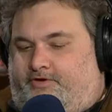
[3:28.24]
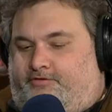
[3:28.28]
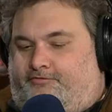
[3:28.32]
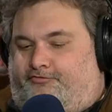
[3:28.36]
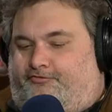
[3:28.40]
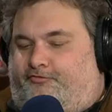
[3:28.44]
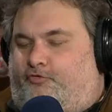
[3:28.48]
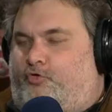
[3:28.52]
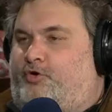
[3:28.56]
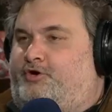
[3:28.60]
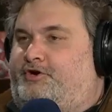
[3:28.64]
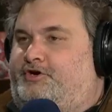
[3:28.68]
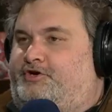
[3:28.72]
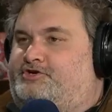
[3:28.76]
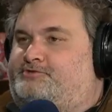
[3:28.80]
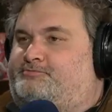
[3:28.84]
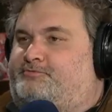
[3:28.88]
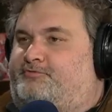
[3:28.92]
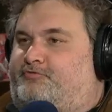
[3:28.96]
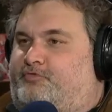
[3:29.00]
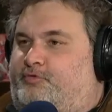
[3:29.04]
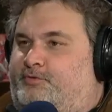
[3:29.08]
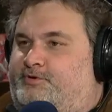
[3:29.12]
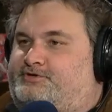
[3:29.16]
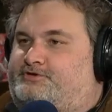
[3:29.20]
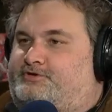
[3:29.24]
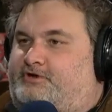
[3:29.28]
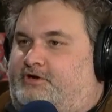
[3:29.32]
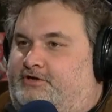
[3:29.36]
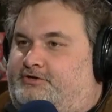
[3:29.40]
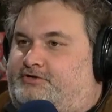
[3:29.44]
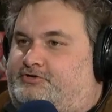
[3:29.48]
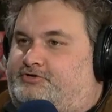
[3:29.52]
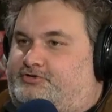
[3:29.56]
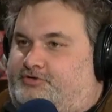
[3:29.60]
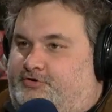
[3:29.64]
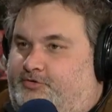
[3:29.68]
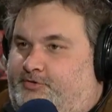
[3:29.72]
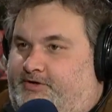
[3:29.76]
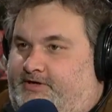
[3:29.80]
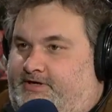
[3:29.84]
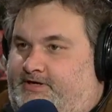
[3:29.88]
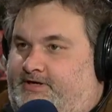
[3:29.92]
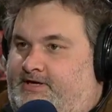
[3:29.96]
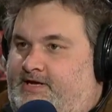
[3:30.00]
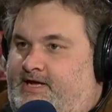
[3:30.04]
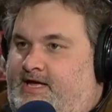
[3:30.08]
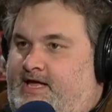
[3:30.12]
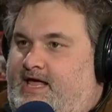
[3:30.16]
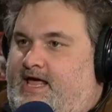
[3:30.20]
four years before we started to shoot it,
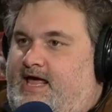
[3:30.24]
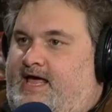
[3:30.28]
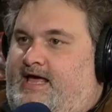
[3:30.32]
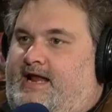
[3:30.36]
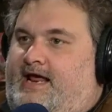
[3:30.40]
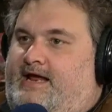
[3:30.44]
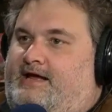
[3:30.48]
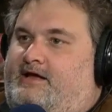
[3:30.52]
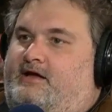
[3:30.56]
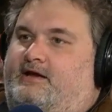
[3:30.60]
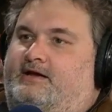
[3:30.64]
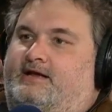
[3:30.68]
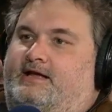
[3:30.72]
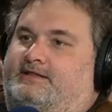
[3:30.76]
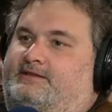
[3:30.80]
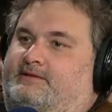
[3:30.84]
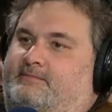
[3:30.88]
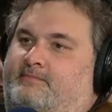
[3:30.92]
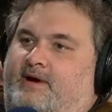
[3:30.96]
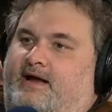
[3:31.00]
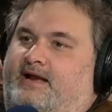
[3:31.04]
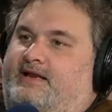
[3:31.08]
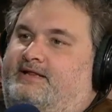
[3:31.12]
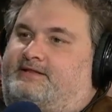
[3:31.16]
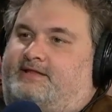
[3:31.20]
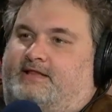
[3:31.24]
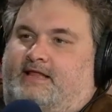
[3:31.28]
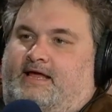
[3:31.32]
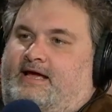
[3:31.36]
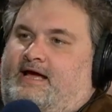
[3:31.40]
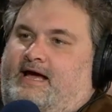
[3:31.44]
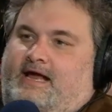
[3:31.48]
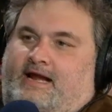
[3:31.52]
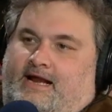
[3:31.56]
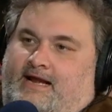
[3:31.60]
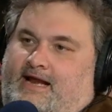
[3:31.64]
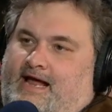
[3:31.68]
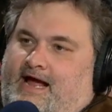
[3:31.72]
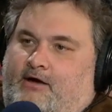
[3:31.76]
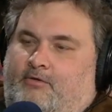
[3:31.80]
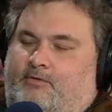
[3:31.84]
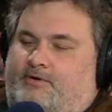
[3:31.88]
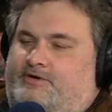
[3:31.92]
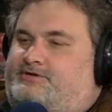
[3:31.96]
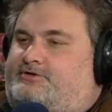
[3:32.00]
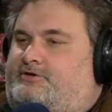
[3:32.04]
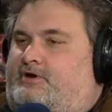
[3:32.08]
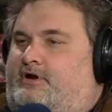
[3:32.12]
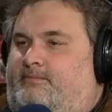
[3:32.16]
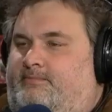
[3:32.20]
and I couldn't get the money until till I got on Howard.
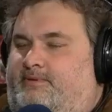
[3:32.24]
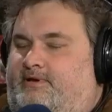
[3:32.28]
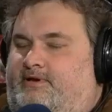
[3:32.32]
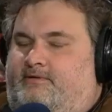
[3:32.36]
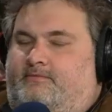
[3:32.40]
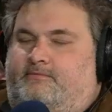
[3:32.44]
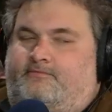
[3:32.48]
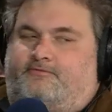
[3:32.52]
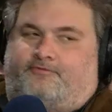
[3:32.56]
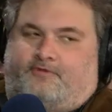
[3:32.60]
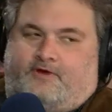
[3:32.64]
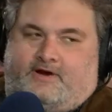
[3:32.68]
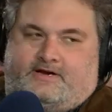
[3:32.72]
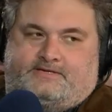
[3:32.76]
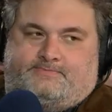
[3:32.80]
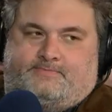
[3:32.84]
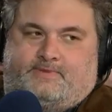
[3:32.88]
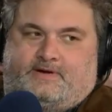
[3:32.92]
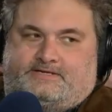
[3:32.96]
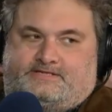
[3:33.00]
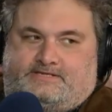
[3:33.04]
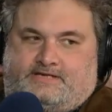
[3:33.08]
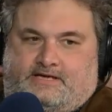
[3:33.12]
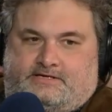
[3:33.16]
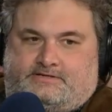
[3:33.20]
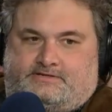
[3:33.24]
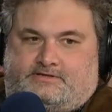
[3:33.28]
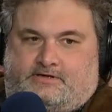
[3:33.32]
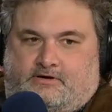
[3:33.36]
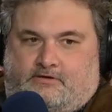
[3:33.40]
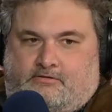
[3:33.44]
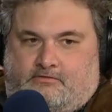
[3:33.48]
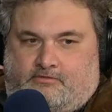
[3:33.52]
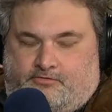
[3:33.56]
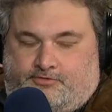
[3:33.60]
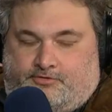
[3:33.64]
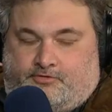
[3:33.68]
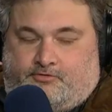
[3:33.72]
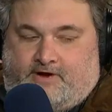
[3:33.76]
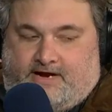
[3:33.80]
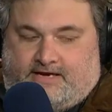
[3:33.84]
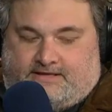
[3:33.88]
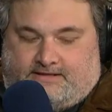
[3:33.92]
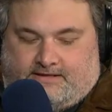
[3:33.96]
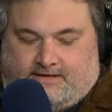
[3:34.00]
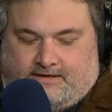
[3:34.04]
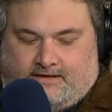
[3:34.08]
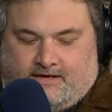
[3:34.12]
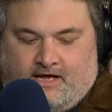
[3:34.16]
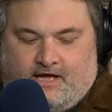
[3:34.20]
We started. Me and Frank Sebastiano started who
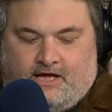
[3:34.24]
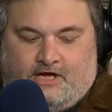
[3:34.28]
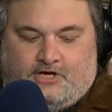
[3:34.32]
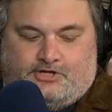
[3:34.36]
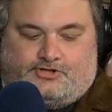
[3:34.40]
directed it.